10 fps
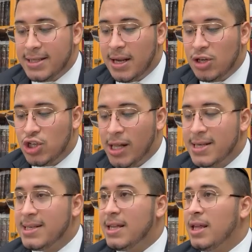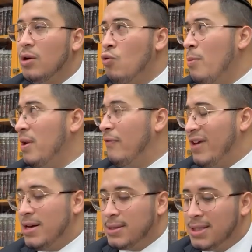a jealousy that the woman
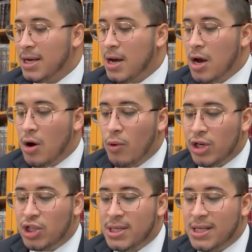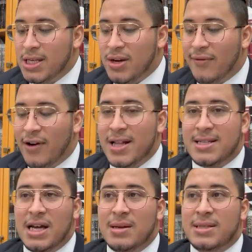feels when she sees her friend's
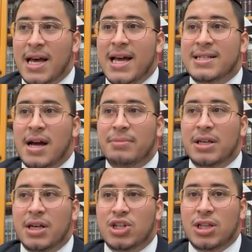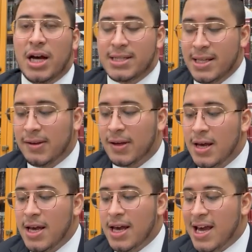son says something that she doesn't
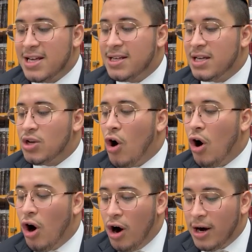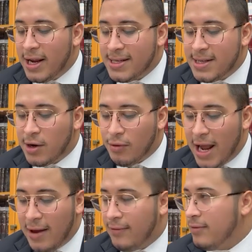is as hard as the
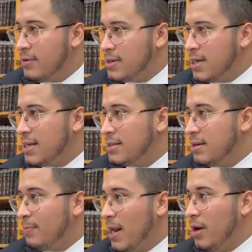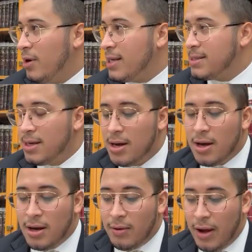grave, says the Pele Yoetz.
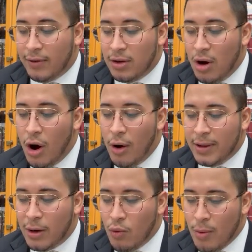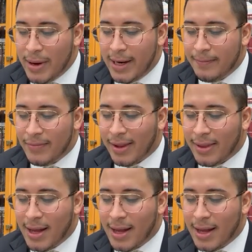We have to know that a woman,